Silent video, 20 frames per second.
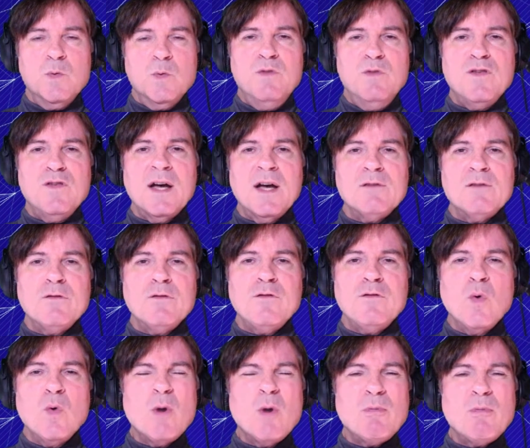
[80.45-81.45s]
we find
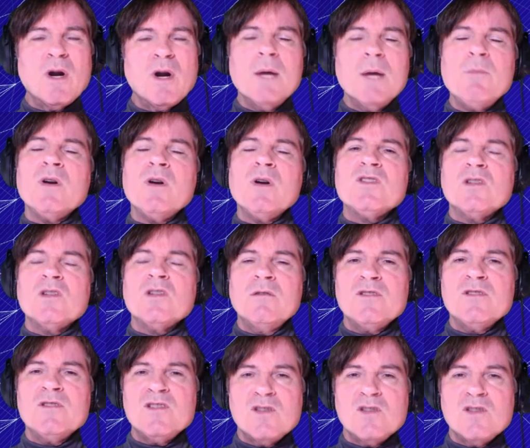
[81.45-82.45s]
four primary
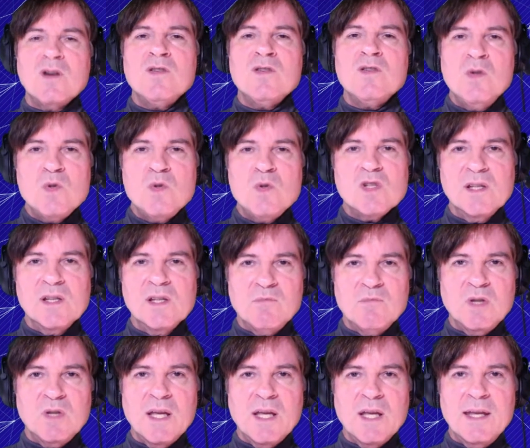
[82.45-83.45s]
services are usually in
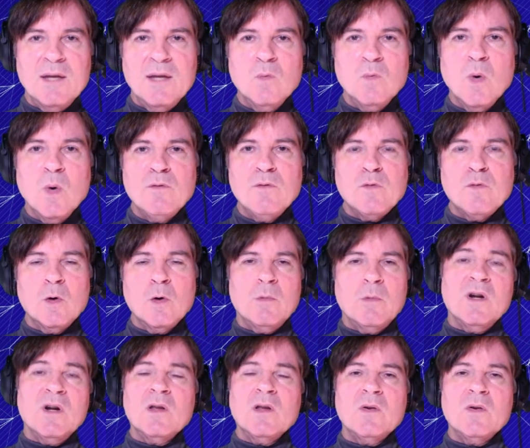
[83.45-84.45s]
play in one
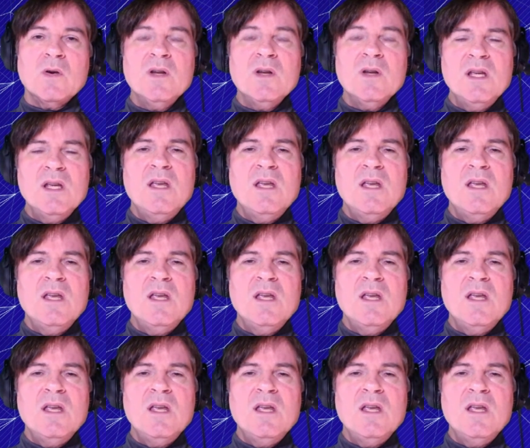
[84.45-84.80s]
form or another.